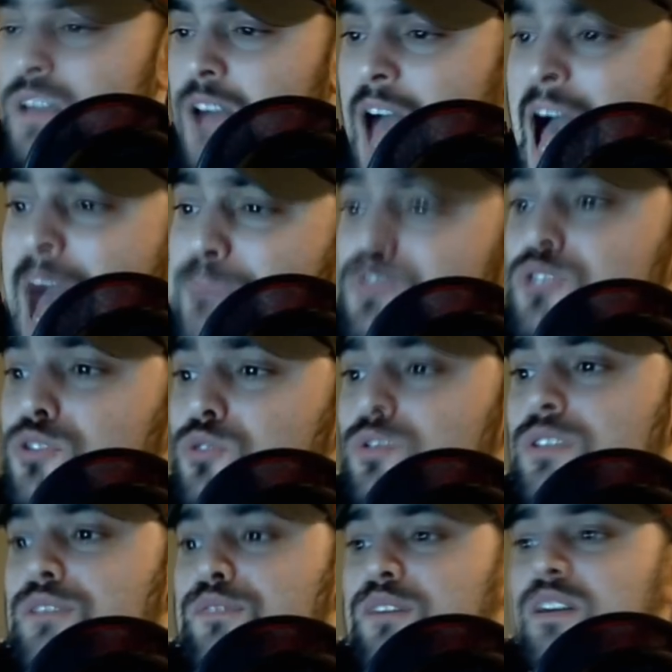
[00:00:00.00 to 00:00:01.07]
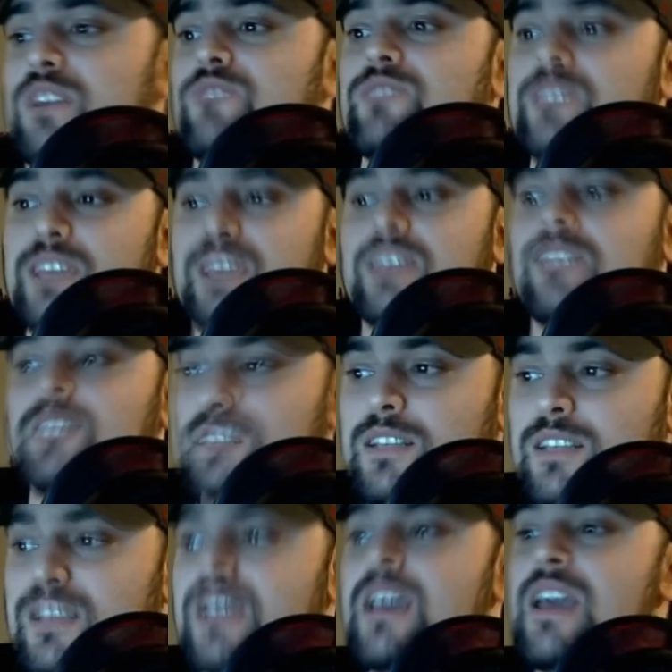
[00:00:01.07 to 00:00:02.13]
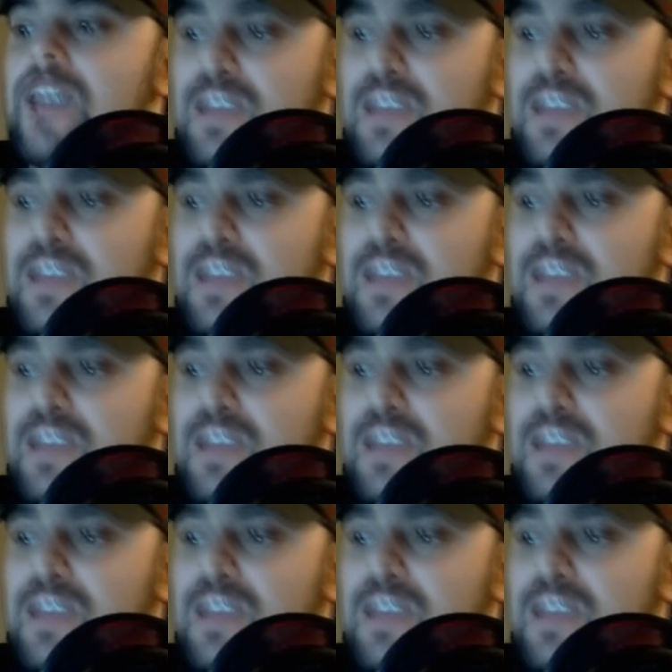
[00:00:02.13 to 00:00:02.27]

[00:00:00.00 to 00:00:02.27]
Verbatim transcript: Absolutely fucking ridiculous idea.